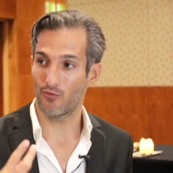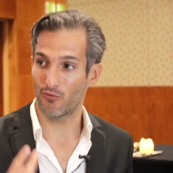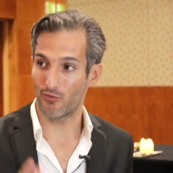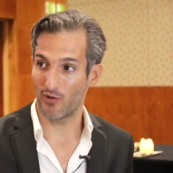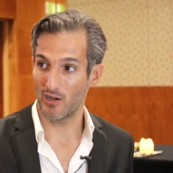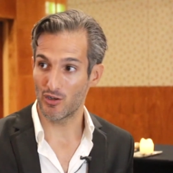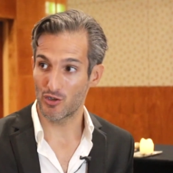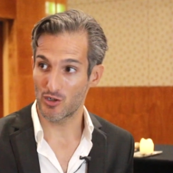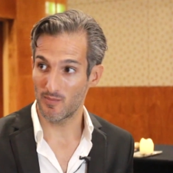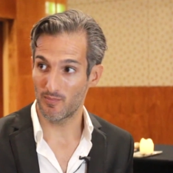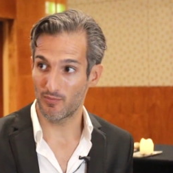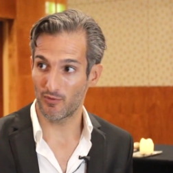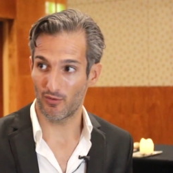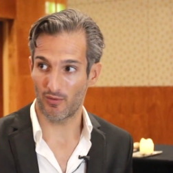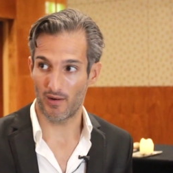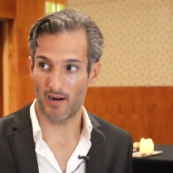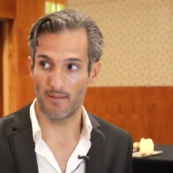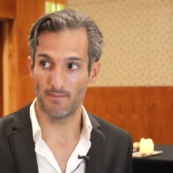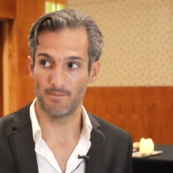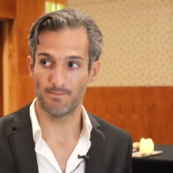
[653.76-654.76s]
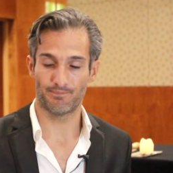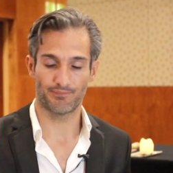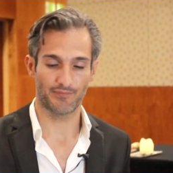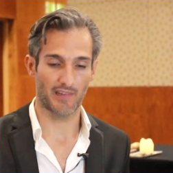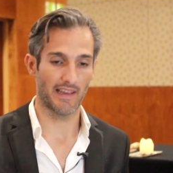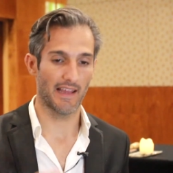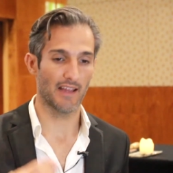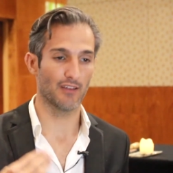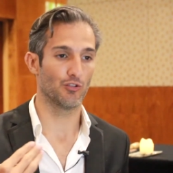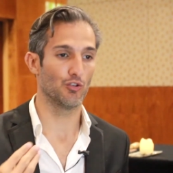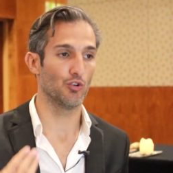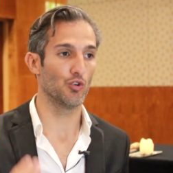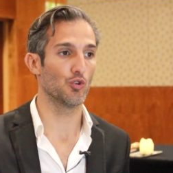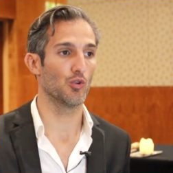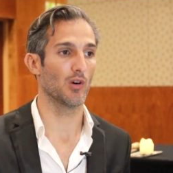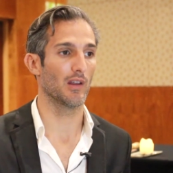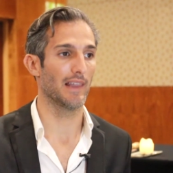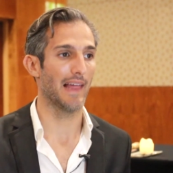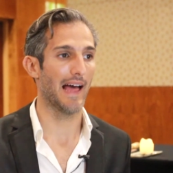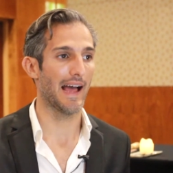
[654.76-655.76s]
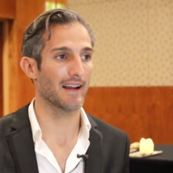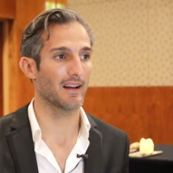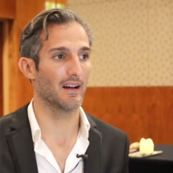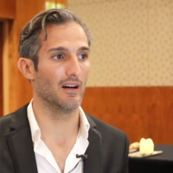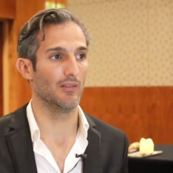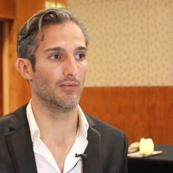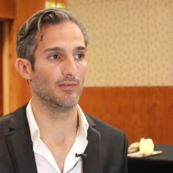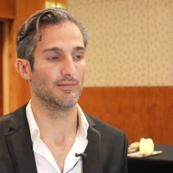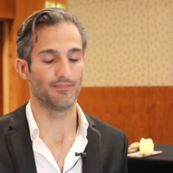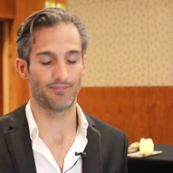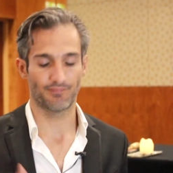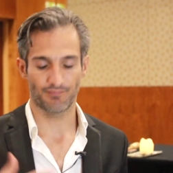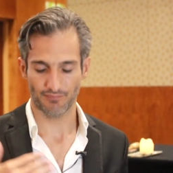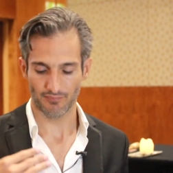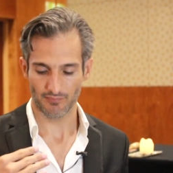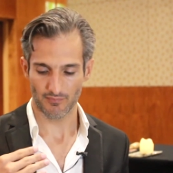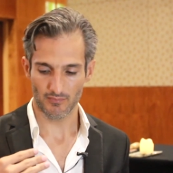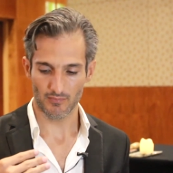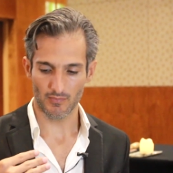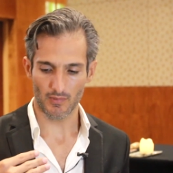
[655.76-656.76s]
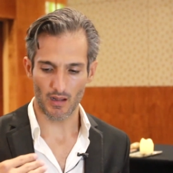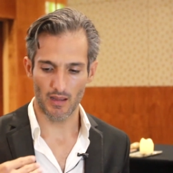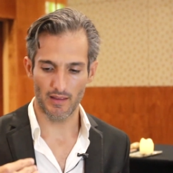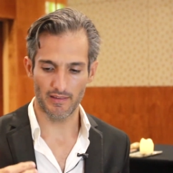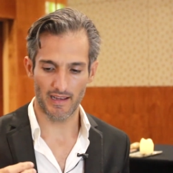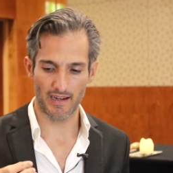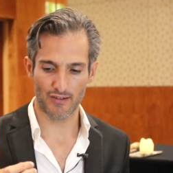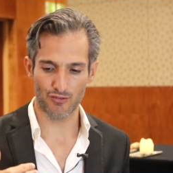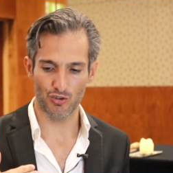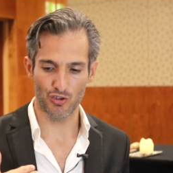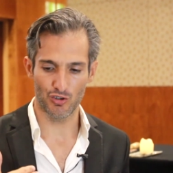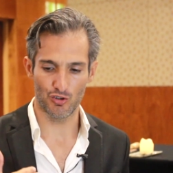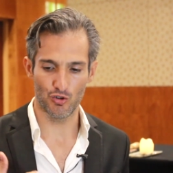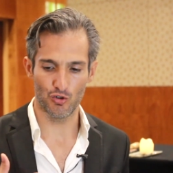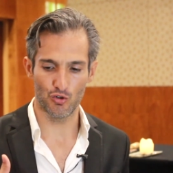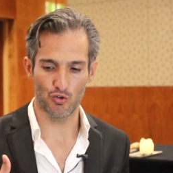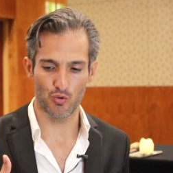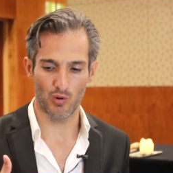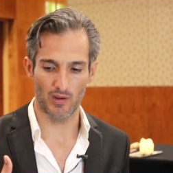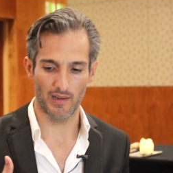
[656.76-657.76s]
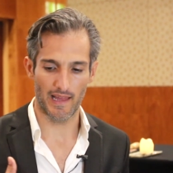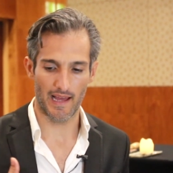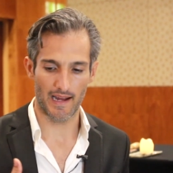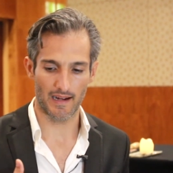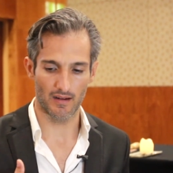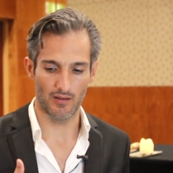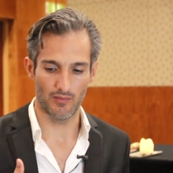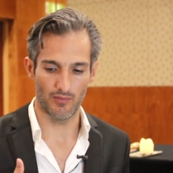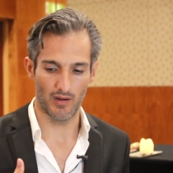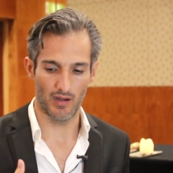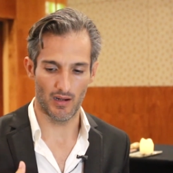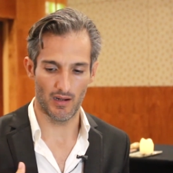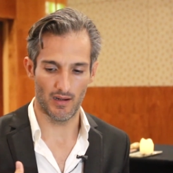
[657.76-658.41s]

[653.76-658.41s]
of friendships around, and that's due to a lack of. That's actually due to a lack of